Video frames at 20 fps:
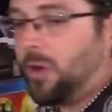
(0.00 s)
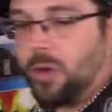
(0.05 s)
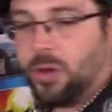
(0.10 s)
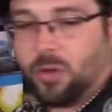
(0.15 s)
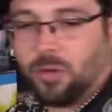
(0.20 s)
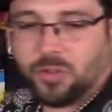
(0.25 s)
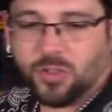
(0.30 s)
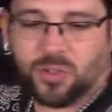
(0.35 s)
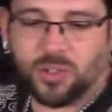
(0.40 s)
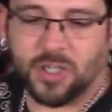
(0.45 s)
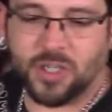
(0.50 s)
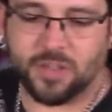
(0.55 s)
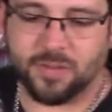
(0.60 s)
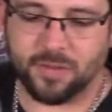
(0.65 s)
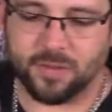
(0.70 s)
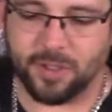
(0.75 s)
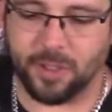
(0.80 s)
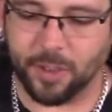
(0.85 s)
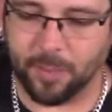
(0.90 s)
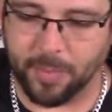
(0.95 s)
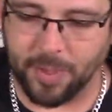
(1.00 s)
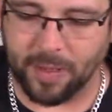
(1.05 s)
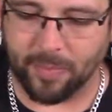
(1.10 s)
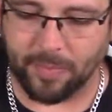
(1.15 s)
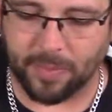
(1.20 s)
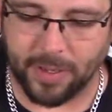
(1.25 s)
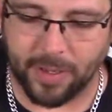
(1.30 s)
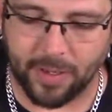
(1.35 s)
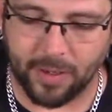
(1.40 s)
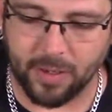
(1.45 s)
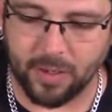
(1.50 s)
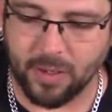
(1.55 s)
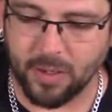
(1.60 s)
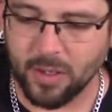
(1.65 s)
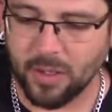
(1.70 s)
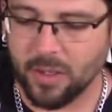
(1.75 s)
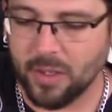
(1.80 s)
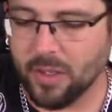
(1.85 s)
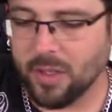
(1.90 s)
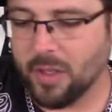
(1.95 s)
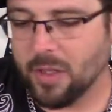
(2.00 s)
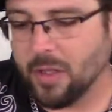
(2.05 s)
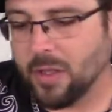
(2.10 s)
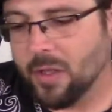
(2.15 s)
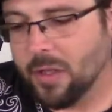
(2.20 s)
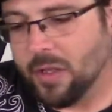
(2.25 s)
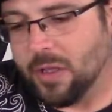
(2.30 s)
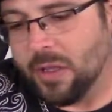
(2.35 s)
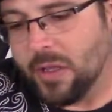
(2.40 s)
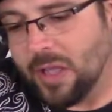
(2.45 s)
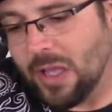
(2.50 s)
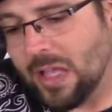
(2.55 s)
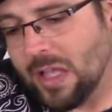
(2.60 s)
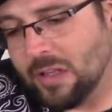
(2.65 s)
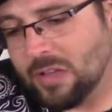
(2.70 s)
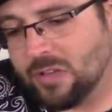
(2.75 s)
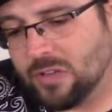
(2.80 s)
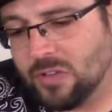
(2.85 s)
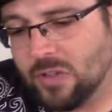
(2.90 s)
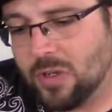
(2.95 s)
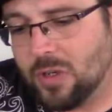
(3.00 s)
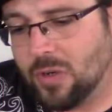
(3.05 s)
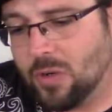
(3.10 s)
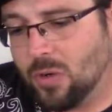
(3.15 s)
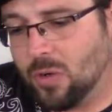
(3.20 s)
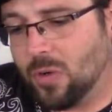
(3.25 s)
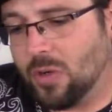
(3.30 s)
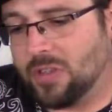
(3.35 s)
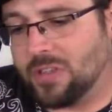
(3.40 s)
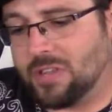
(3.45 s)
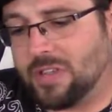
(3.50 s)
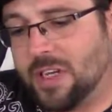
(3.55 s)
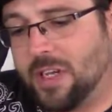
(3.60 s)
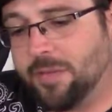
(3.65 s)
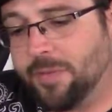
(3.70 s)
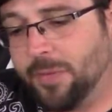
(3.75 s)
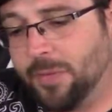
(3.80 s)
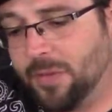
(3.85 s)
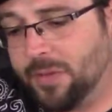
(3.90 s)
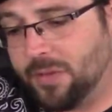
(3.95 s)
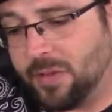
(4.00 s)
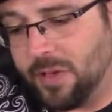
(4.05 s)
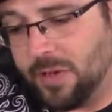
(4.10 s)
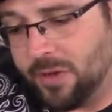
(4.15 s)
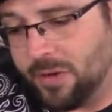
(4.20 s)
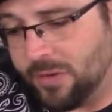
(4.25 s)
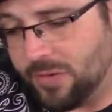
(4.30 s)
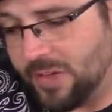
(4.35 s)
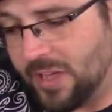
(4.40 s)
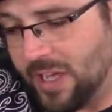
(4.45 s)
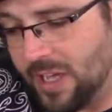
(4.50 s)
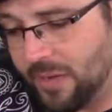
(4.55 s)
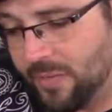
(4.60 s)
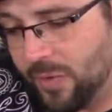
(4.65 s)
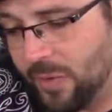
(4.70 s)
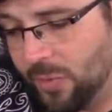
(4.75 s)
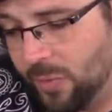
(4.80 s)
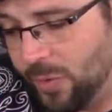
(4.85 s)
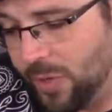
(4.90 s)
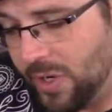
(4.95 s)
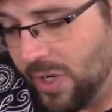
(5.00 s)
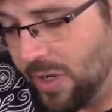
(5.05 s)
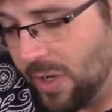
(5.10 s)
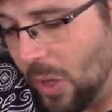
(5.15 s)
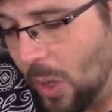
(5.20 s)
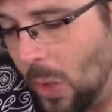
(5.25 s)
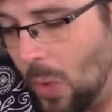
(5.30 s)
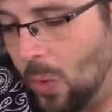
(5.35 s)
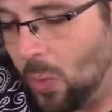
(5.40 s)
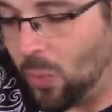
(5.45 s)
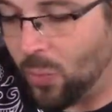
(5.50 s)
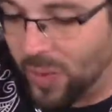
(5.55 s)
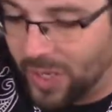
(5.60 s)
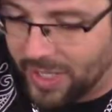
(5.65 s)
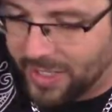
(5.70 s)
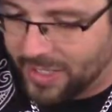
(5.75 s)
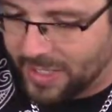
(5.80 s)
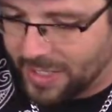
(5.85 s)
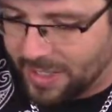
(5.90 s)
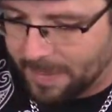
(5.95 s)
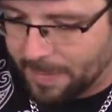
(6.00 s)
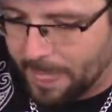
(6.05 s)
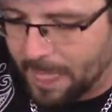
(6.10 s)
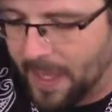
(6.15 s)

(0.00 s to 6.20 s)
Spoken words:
to know what you guys think about that. And so, aside from these characters I have already,